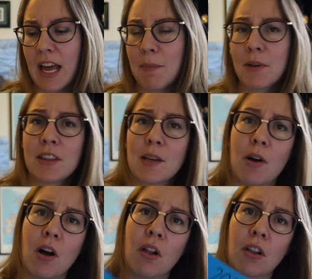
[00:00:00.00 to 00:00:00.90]
I put
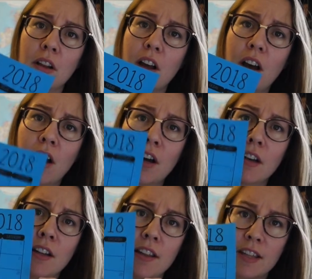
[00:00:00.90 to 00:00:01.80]
them all
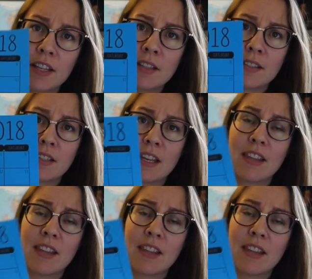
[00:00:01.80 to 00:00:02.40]
on this,